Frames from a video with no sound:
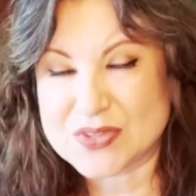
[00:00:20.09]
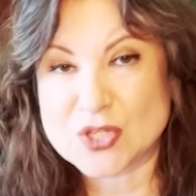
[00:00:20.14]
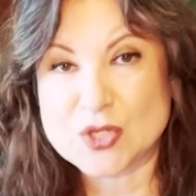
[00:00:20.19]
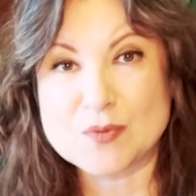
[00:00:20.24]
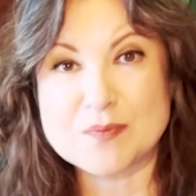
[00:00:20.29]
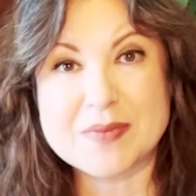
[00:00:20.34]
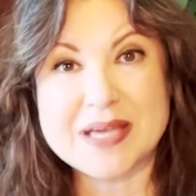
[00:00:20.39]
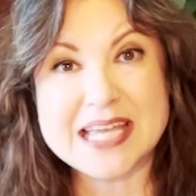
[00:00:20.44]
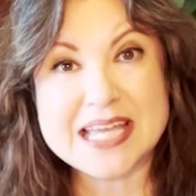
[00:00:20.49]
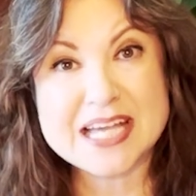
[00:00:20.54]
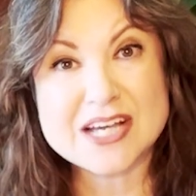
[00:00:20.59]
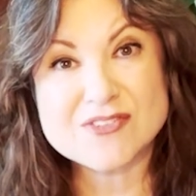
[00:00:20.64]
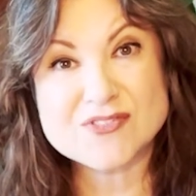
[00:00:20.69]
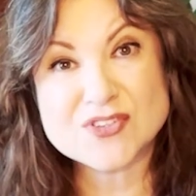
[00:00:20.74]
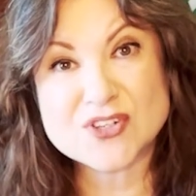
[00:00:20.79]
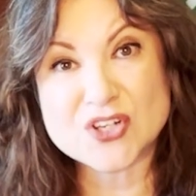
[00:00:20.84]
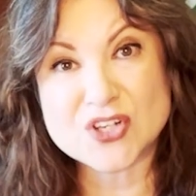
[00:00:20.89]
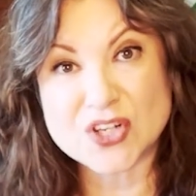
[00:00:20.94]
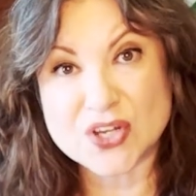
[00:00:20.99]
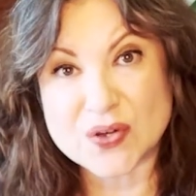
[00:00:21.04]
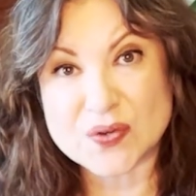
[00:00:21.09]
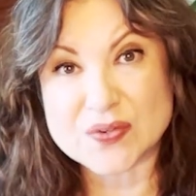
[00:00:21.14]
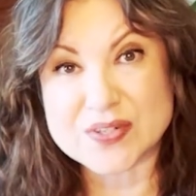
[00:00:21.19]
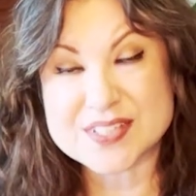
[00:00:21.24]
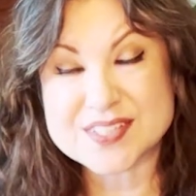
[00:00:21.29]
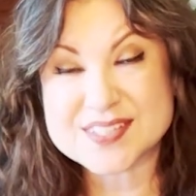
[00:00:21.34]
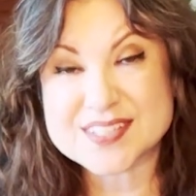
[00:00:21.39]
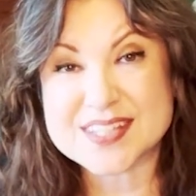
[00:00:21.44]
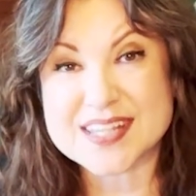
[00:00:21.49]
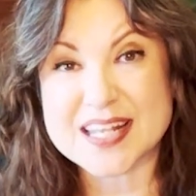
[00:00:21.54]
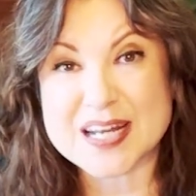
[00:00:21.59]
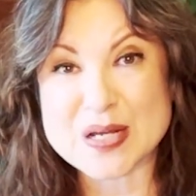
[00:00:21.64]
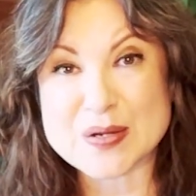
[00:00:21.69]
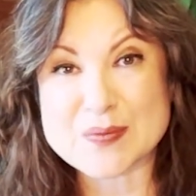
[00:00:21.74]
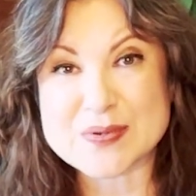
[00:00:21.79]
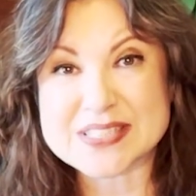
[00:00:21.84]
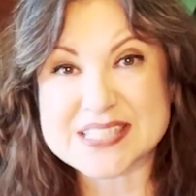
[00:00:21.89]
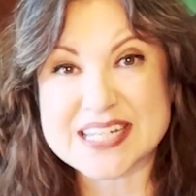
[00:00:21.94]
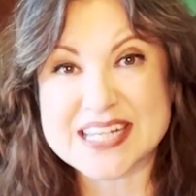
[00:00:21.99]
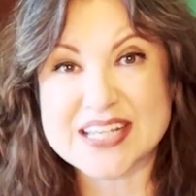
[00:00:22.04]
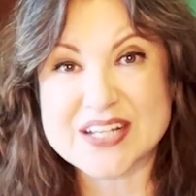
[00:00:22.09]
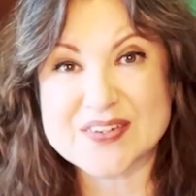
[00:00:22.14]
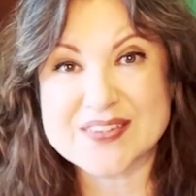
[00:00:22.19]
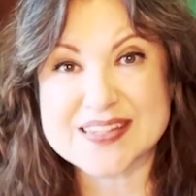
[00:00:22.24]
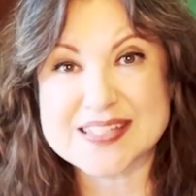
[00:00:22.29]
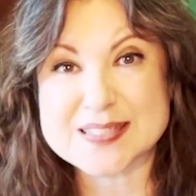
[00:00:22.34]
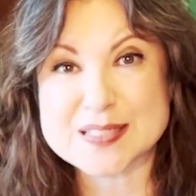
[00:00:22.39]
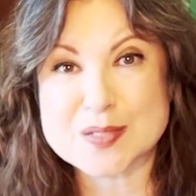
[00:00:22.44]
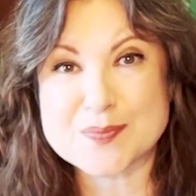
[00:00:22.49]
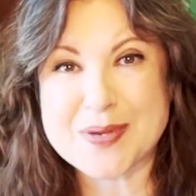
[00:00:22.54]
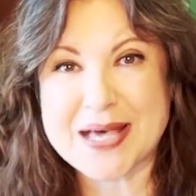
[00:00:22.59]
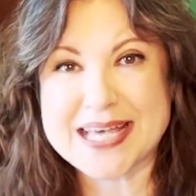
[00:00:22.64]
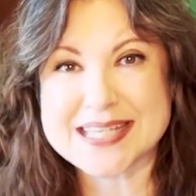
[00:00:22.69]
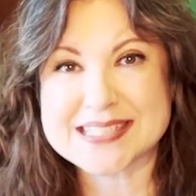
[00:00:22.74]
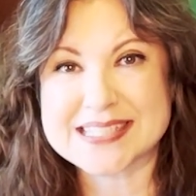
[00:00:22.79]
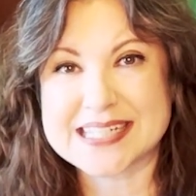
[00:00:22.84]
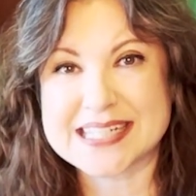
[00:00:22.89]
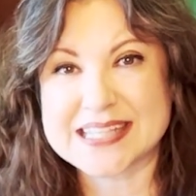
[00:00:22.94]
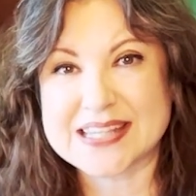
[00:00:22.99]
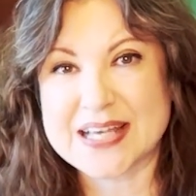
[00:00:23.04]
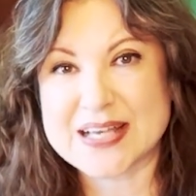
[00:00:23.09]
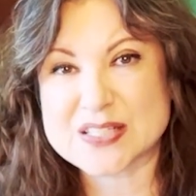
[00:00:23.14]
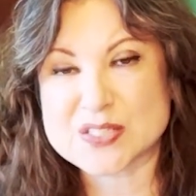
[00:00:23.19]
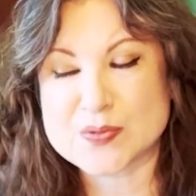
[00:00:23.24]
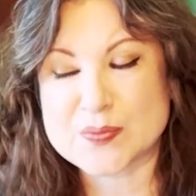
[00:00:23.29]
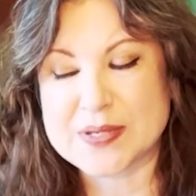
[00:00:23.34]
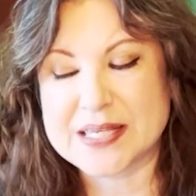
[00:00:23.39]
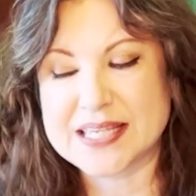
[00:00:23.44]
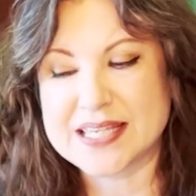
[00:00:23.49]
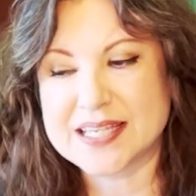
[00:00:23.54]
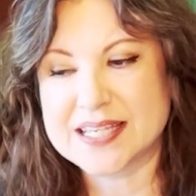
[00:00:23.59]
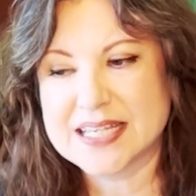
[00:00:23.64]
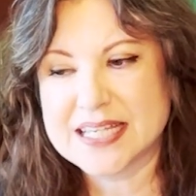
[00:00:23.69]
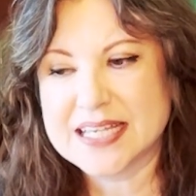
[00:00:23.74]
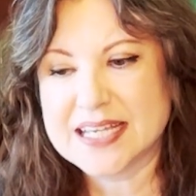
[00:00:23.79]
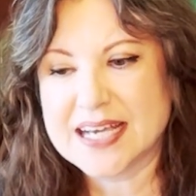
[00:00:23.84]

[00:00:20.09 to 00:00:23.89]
You may have noticed that I wasn't here in this capacity last week.